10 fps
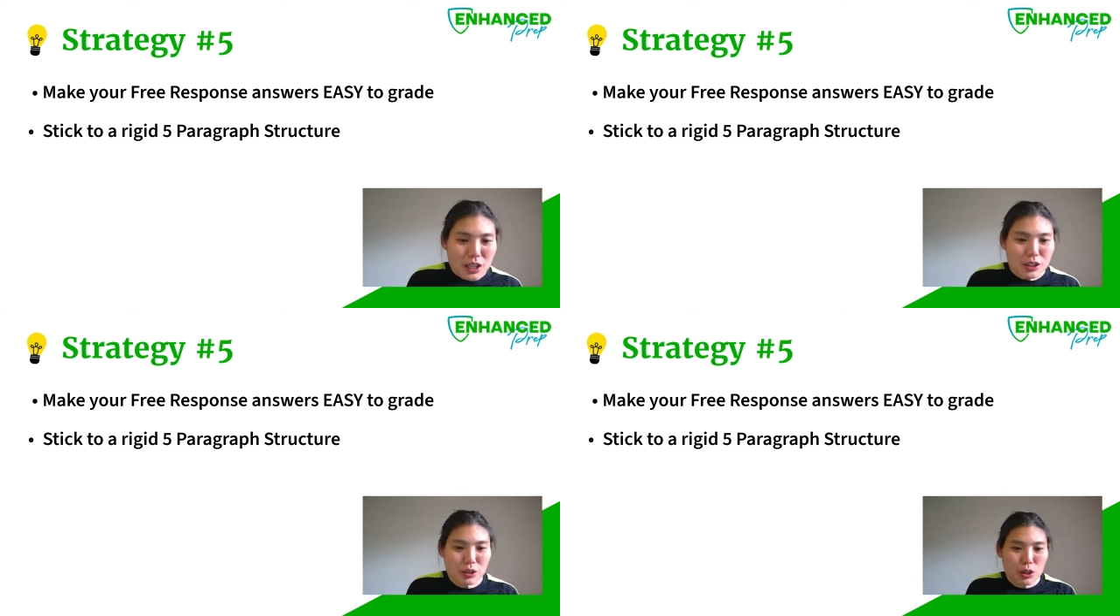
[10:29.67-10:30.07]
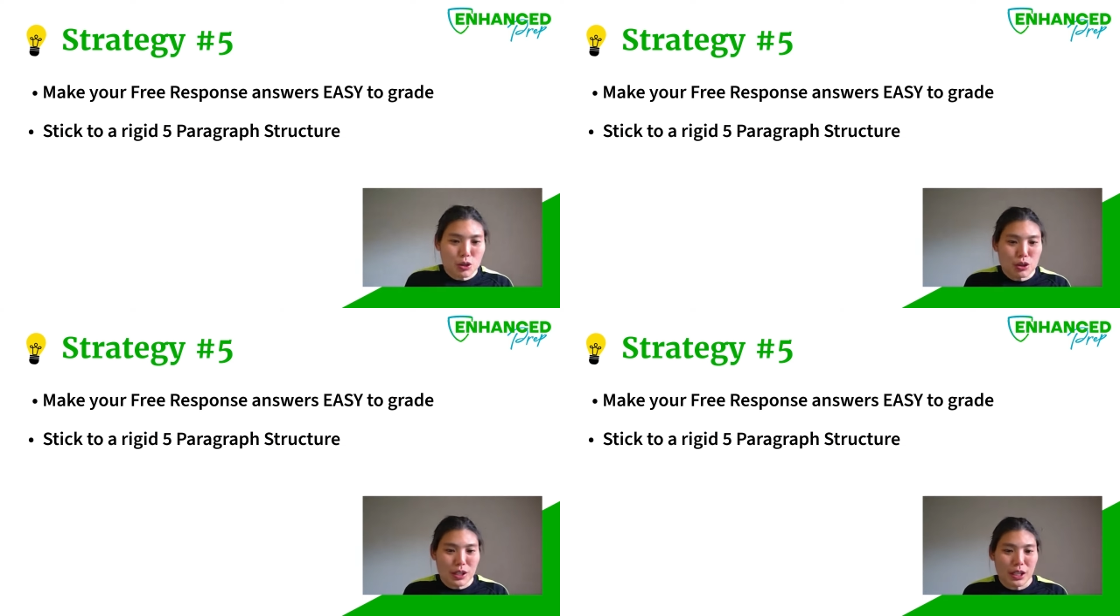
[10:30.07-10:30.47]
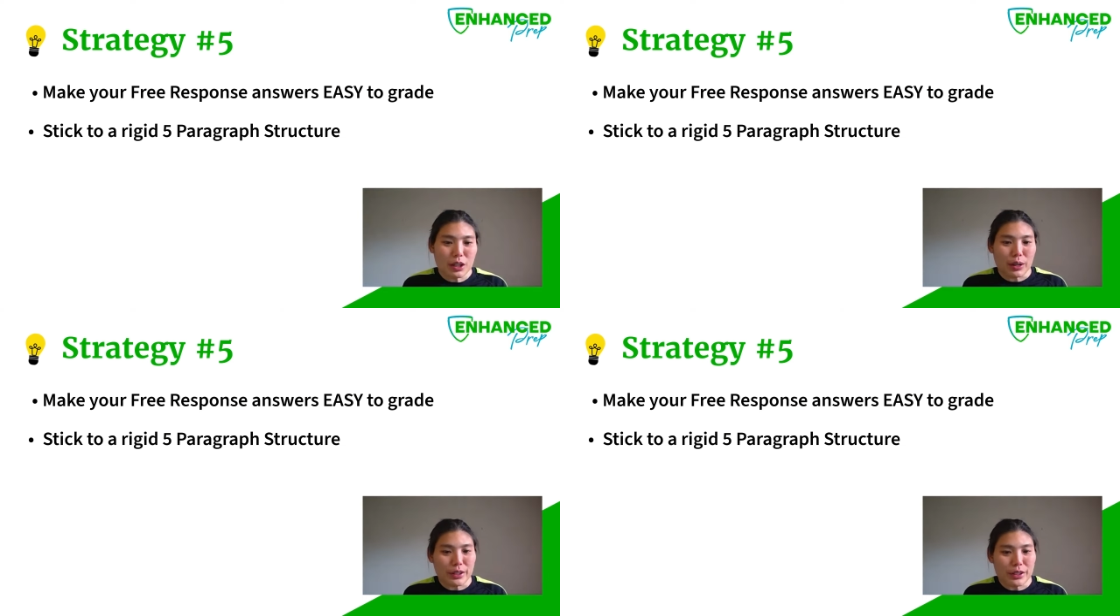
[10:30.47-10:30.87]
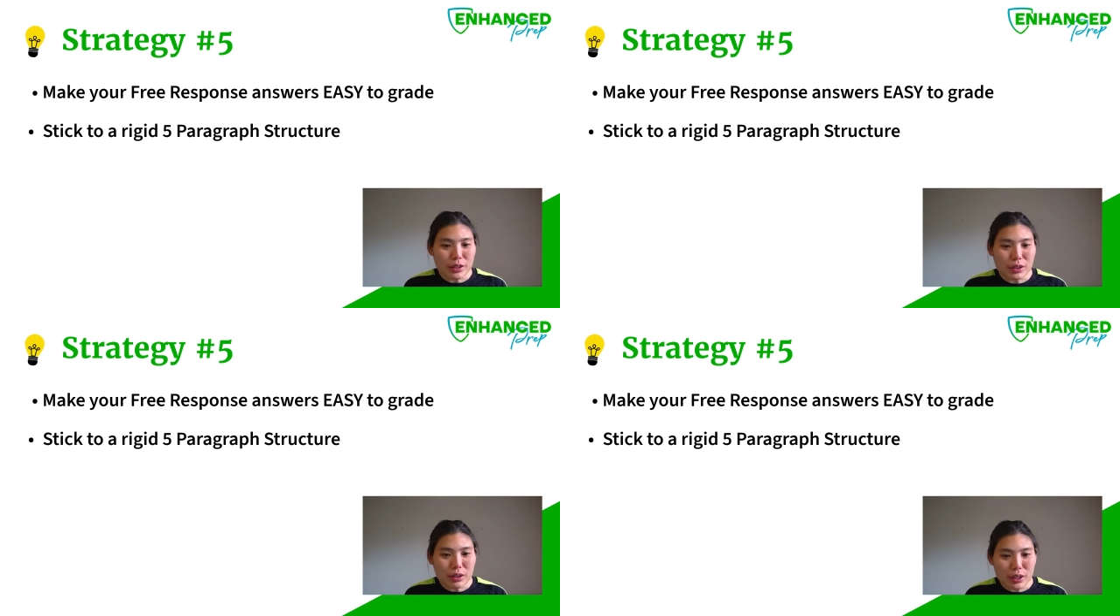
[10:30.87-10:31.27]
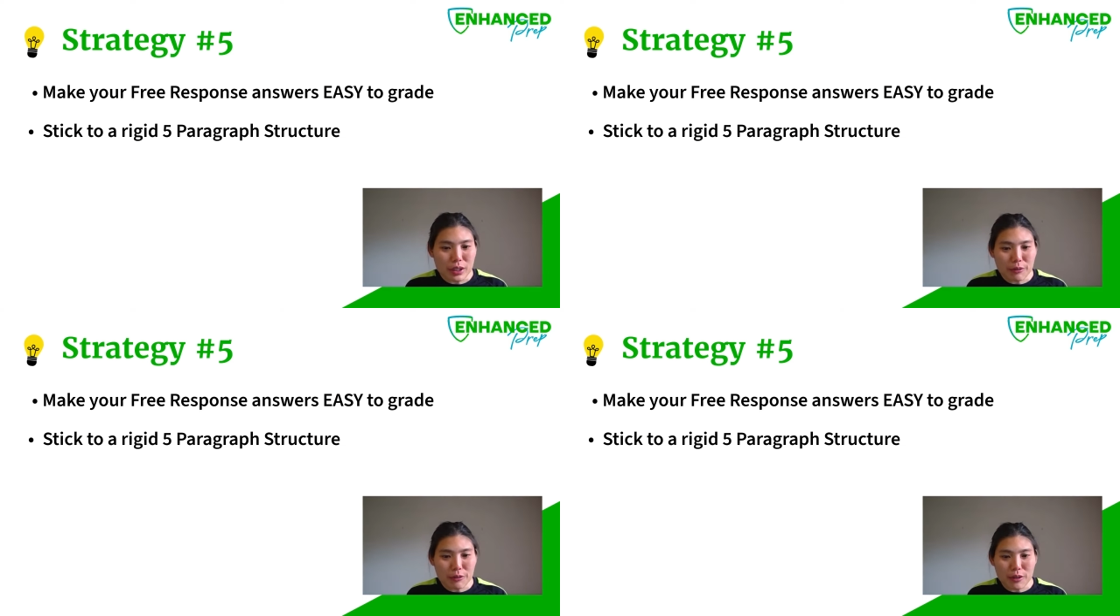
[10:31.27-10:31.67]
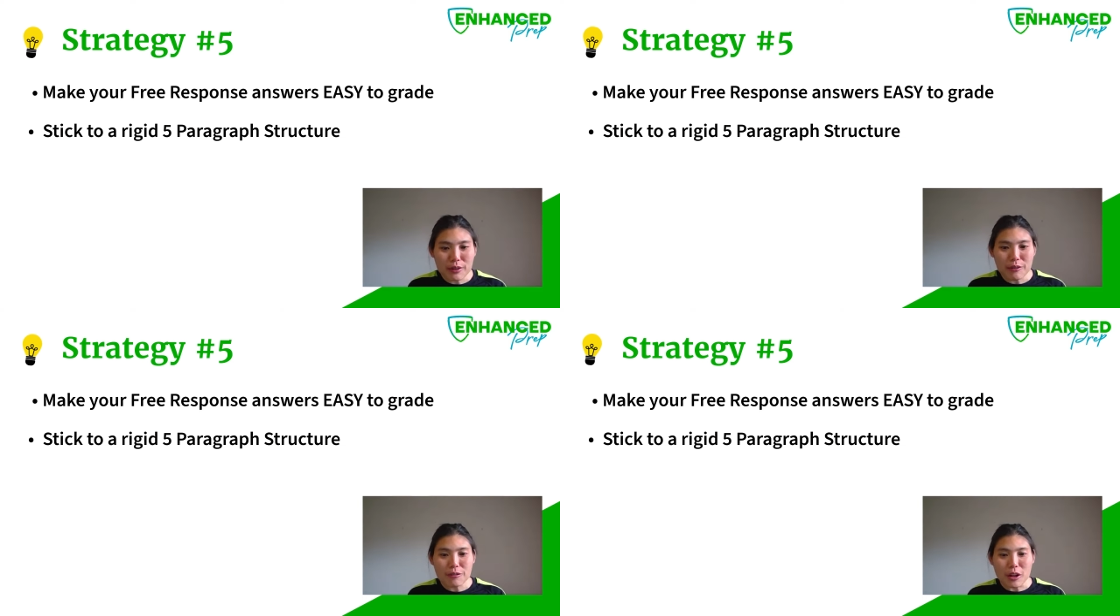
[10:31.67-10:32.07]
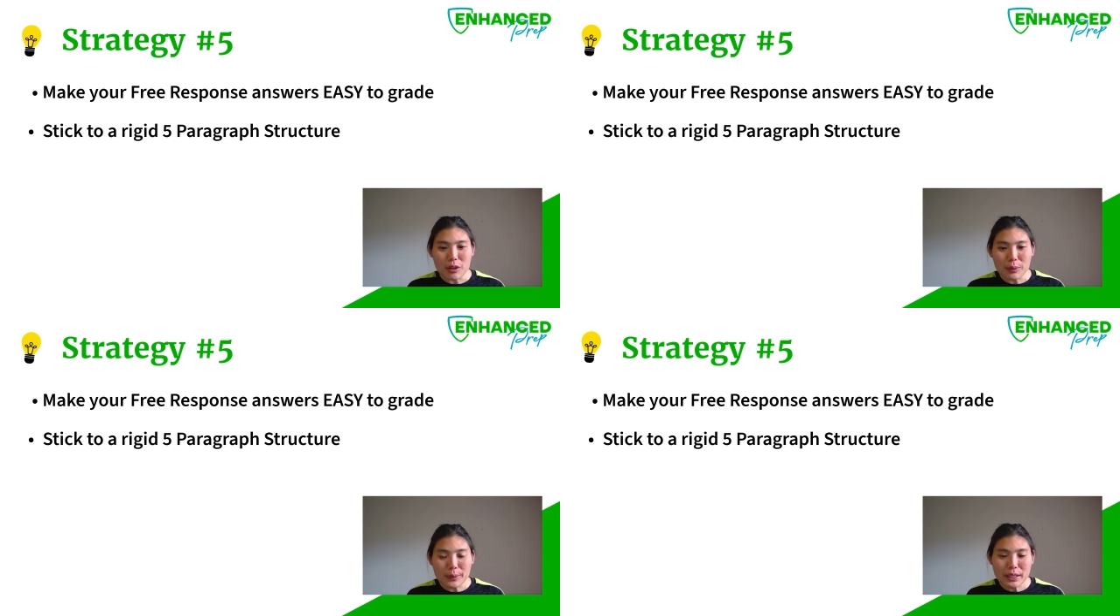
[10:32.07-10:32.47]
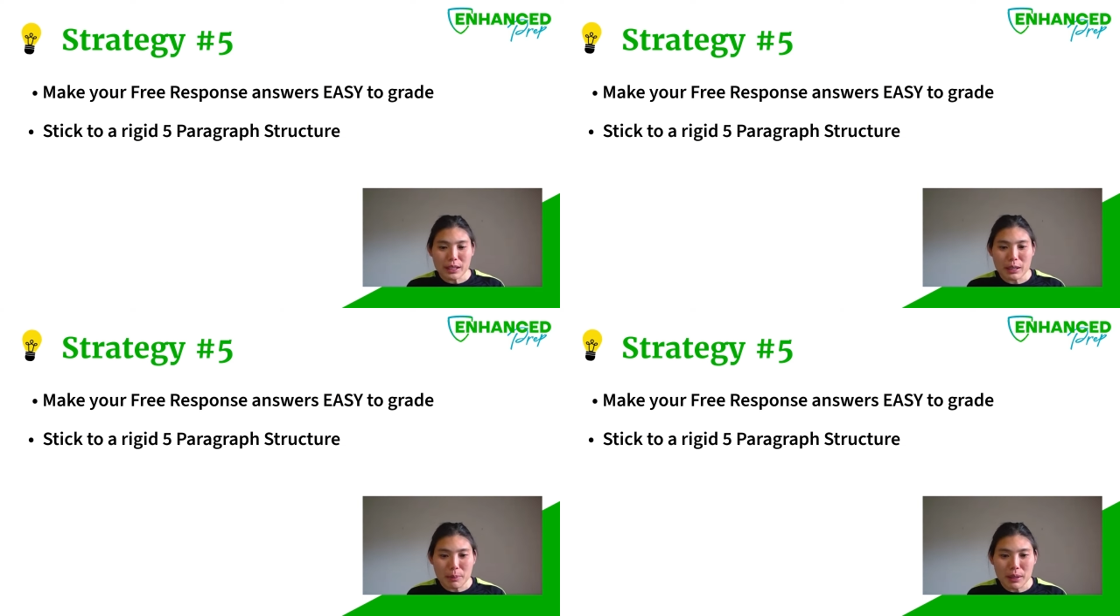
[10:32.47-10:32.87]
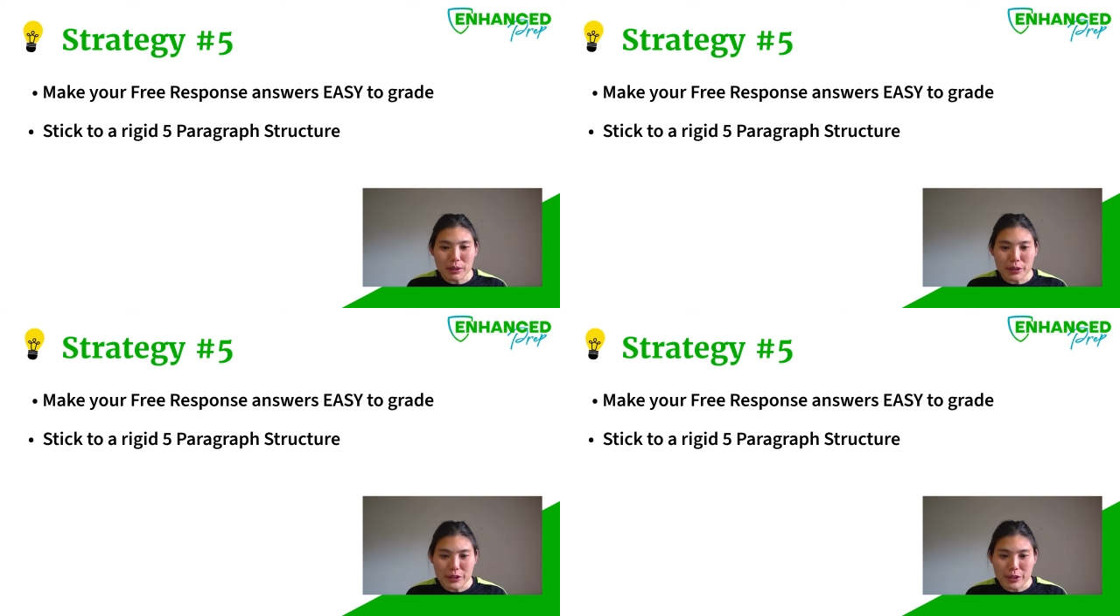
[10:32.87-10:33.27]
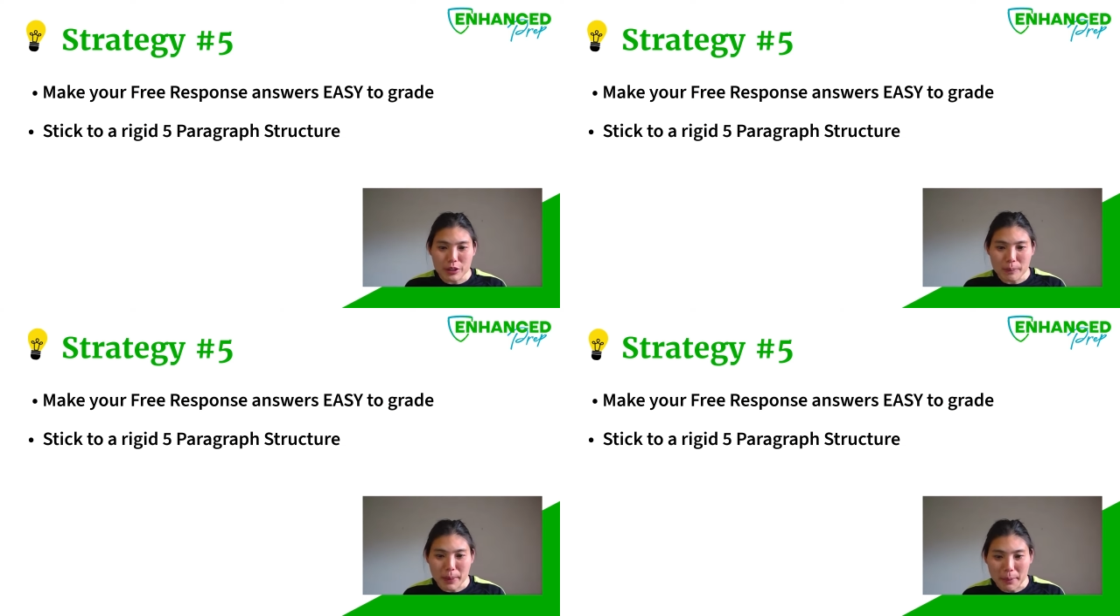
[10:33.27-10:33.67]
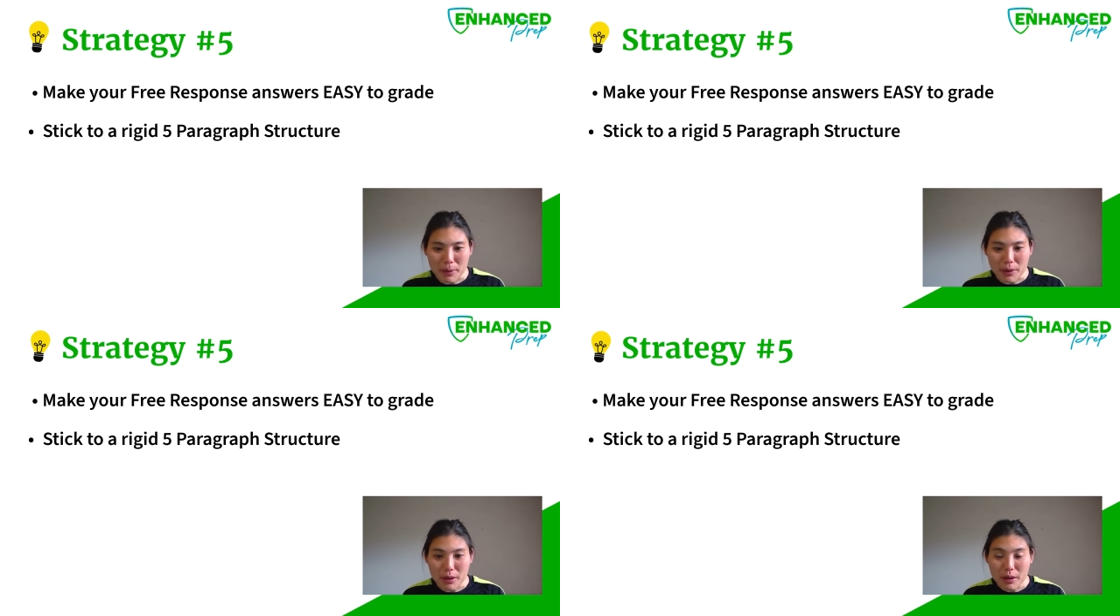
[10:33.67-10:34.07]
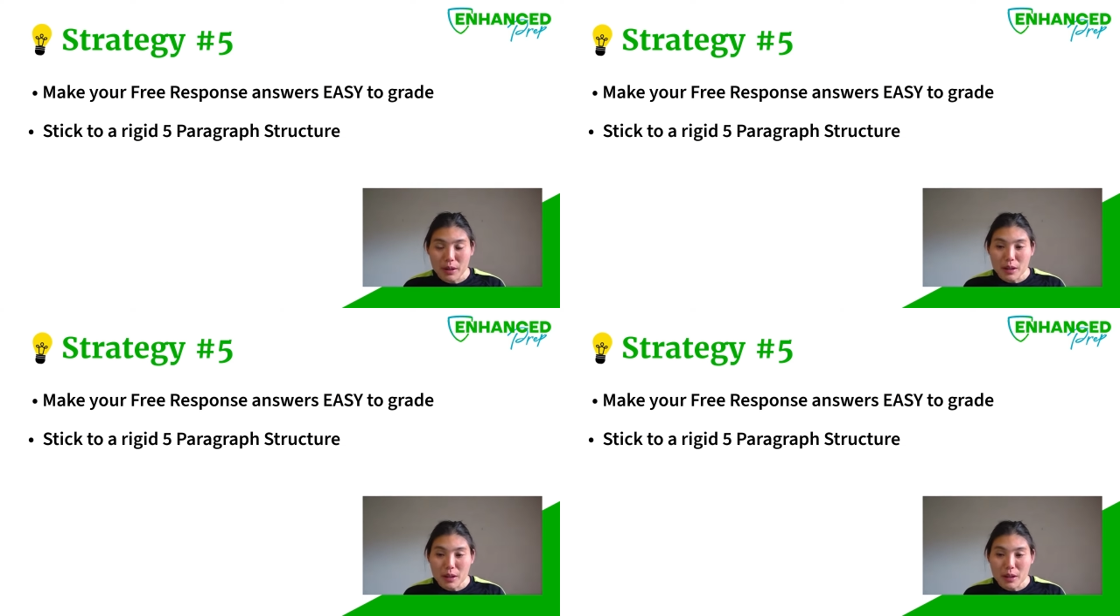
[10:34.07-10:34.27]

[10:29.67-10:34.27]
So usually graders are looking for the following key pillars in your paper.